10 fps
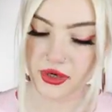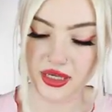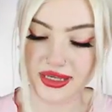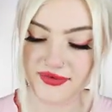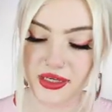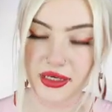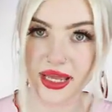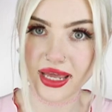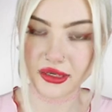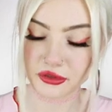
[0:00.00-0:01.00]
do not even
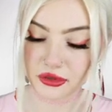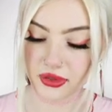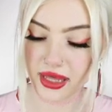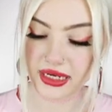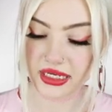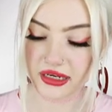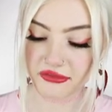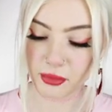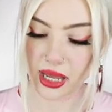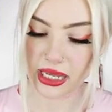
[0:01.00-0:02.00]
handle any
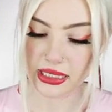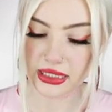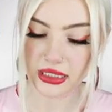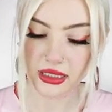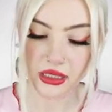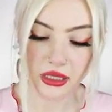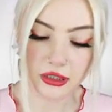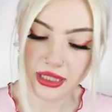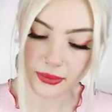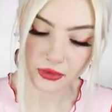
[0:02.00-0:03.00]
of my
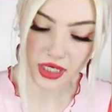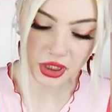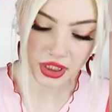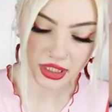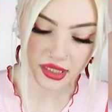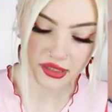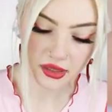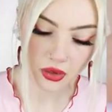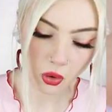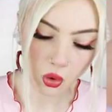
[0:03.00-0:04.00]
collaborations
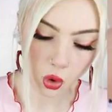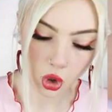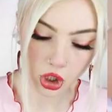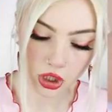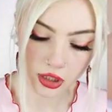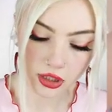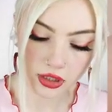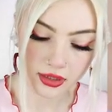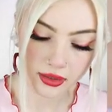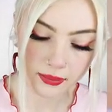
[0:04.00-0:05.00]

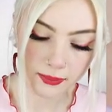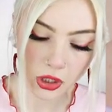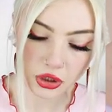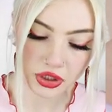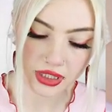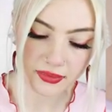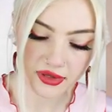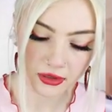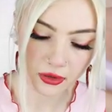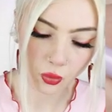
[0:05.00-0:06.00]
or
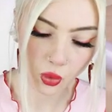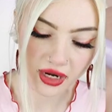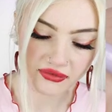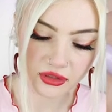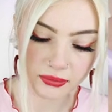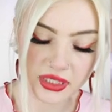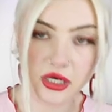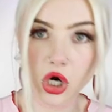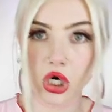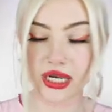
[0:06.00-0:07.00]
partnerships or whatever,
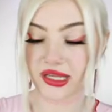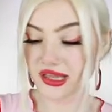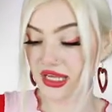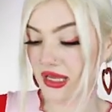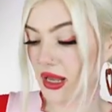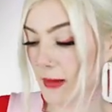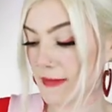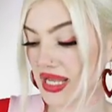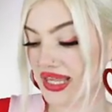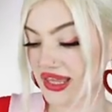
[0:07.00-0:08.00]
PR, anything
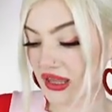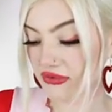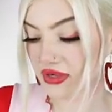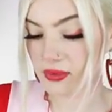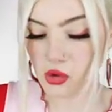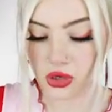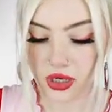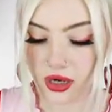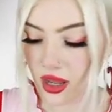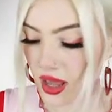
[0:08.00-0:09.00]
myself
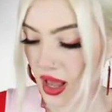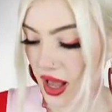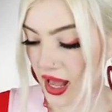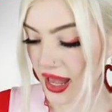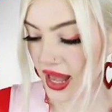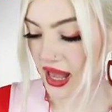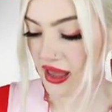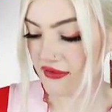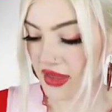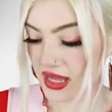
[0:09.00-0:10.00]
anymore. I
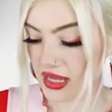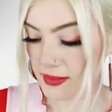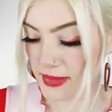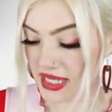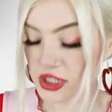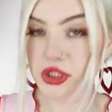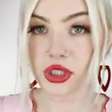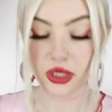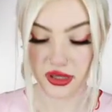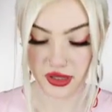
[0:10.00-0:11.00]
have a
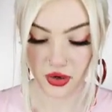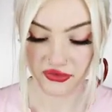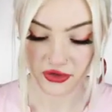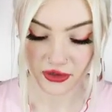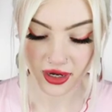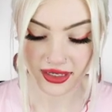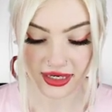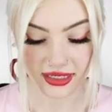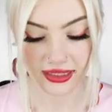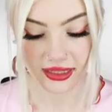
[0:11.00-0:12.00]
manager, so if you're not
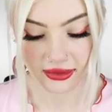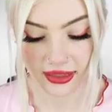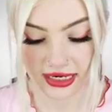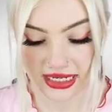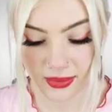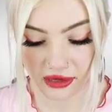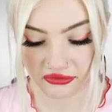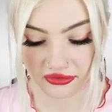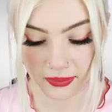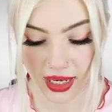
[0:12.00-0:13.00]
getting an email
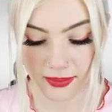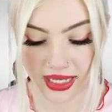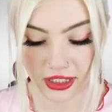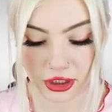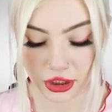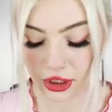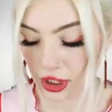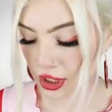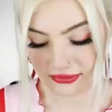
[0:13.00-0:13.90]
from my manager,